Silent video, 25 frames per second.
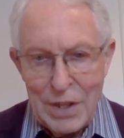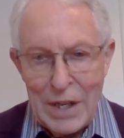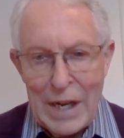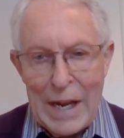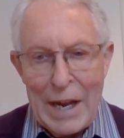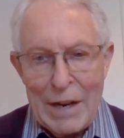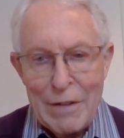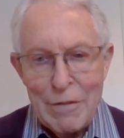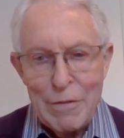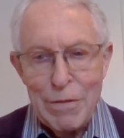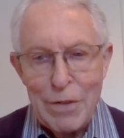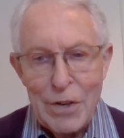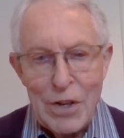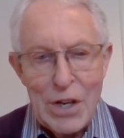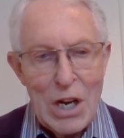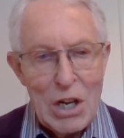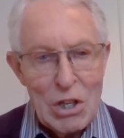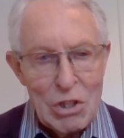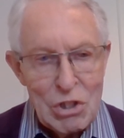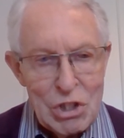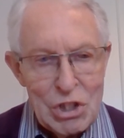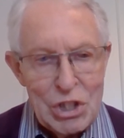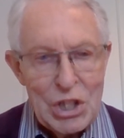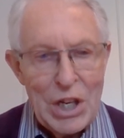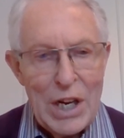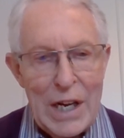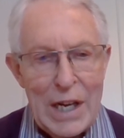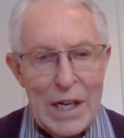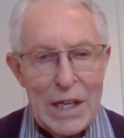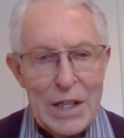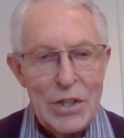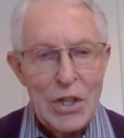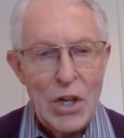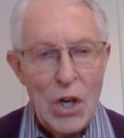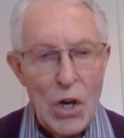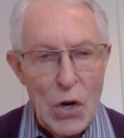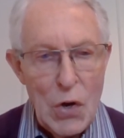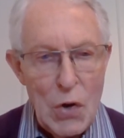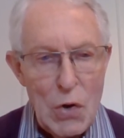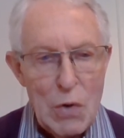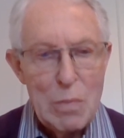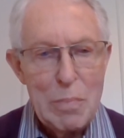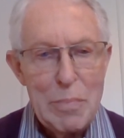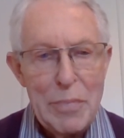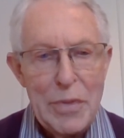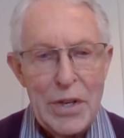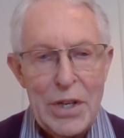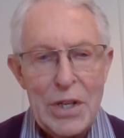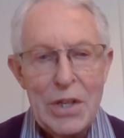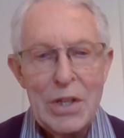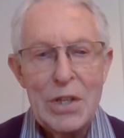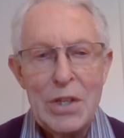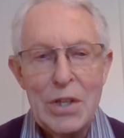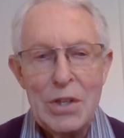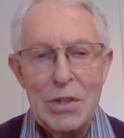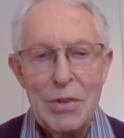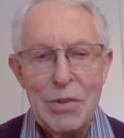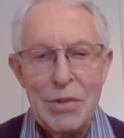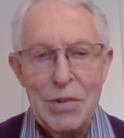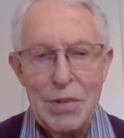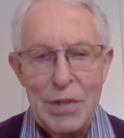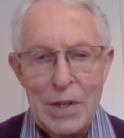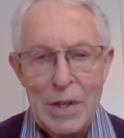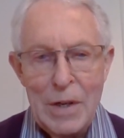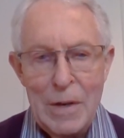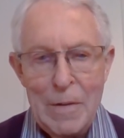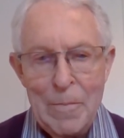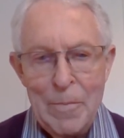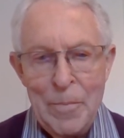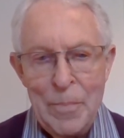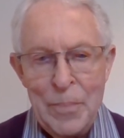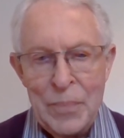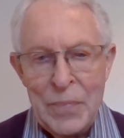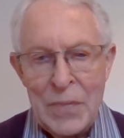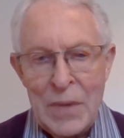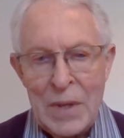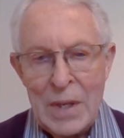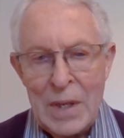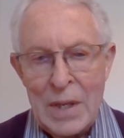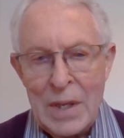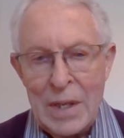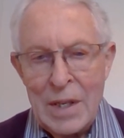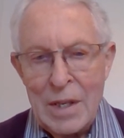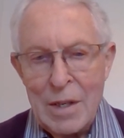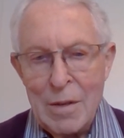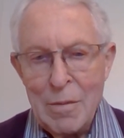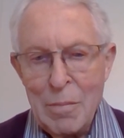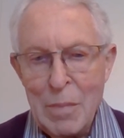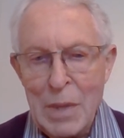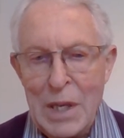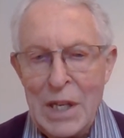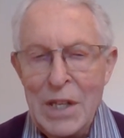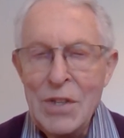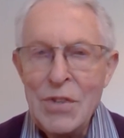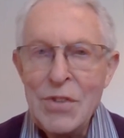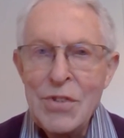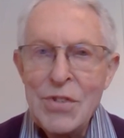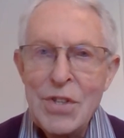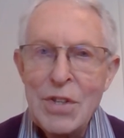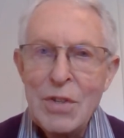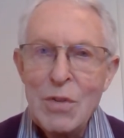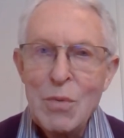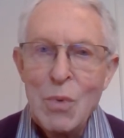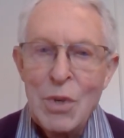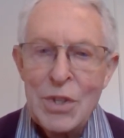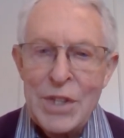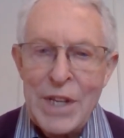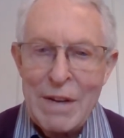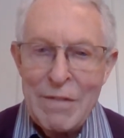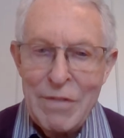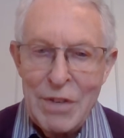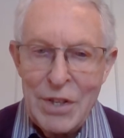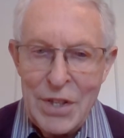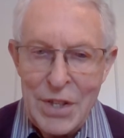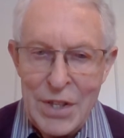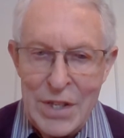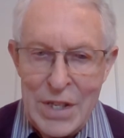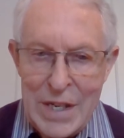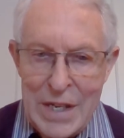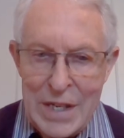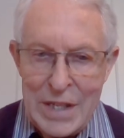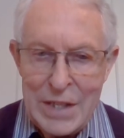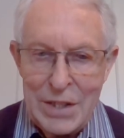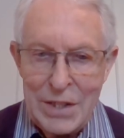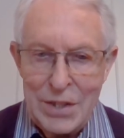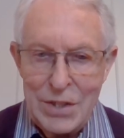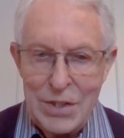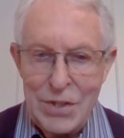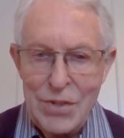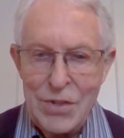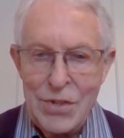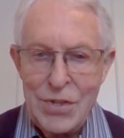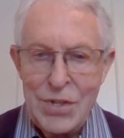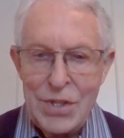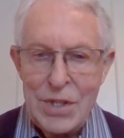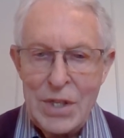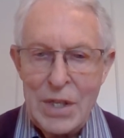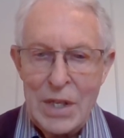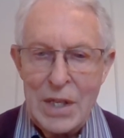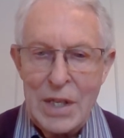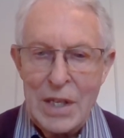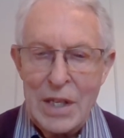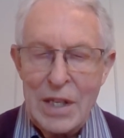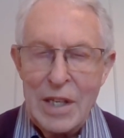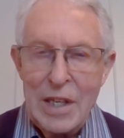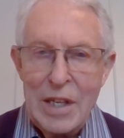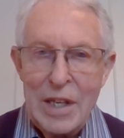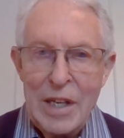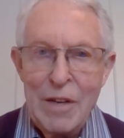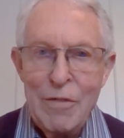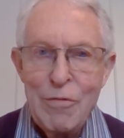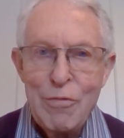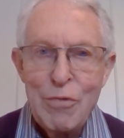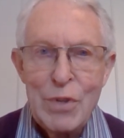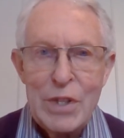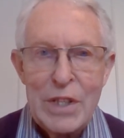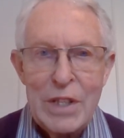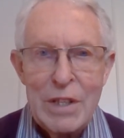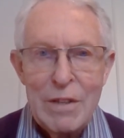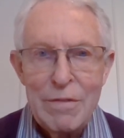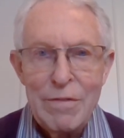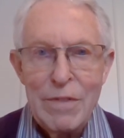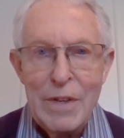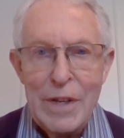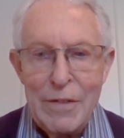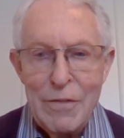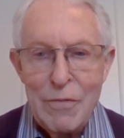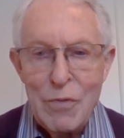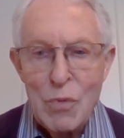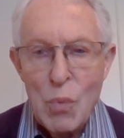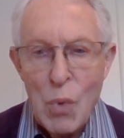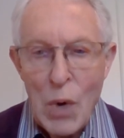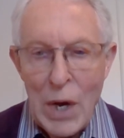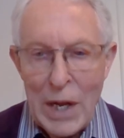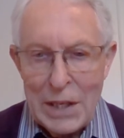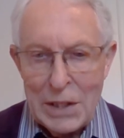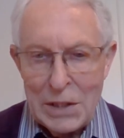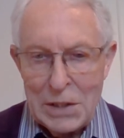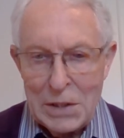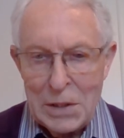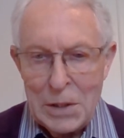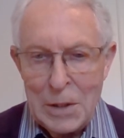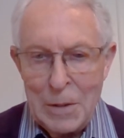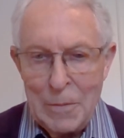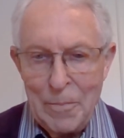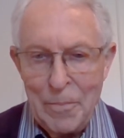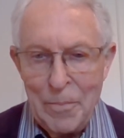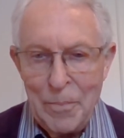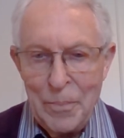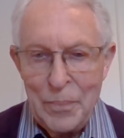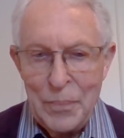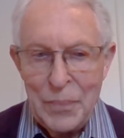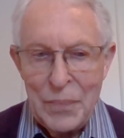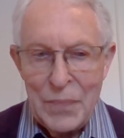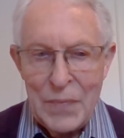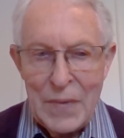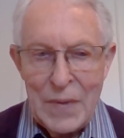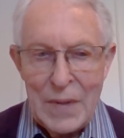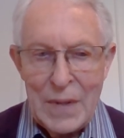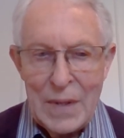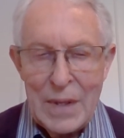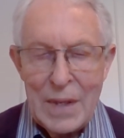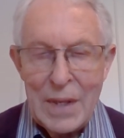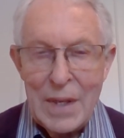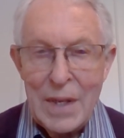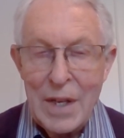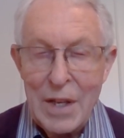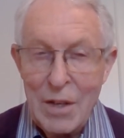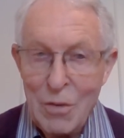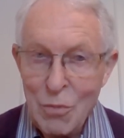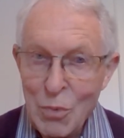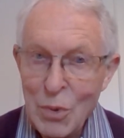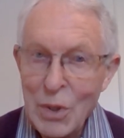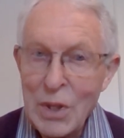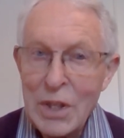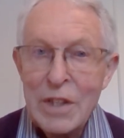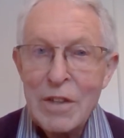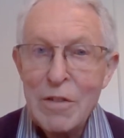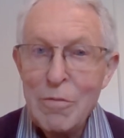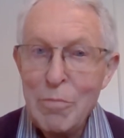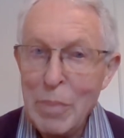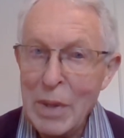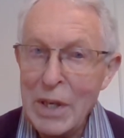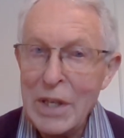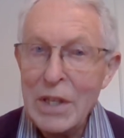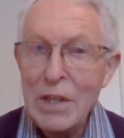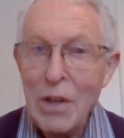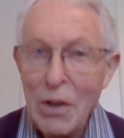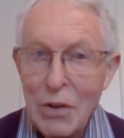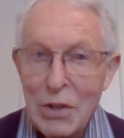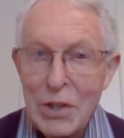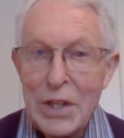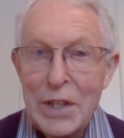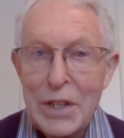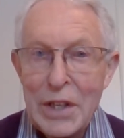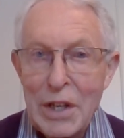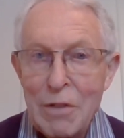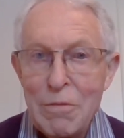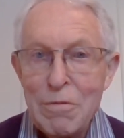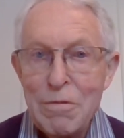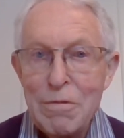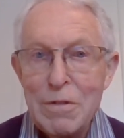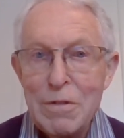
and for our shared home, the earth, means that whatever the years, if we have lived well, it will have been long enough.